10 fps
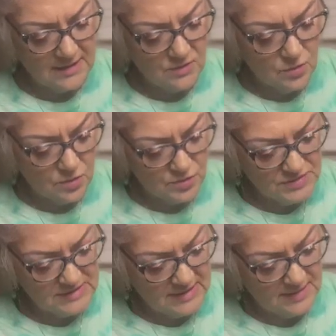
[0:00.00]
I did
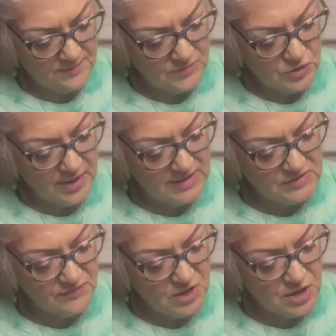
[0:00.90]
order some
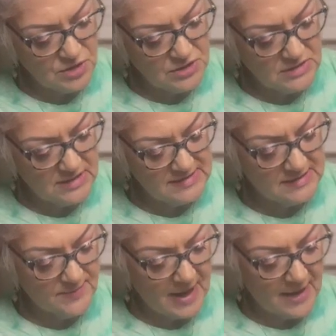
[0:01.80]
transfers
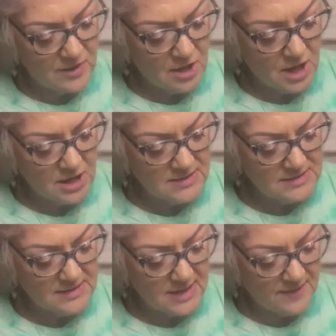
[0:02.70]
and some
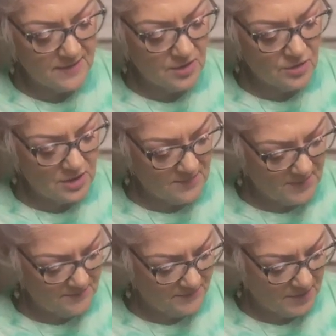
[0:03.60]
iron-ons that I think are going
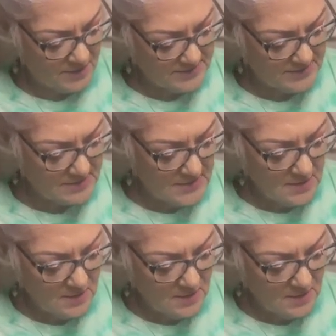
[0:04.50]
to be fun to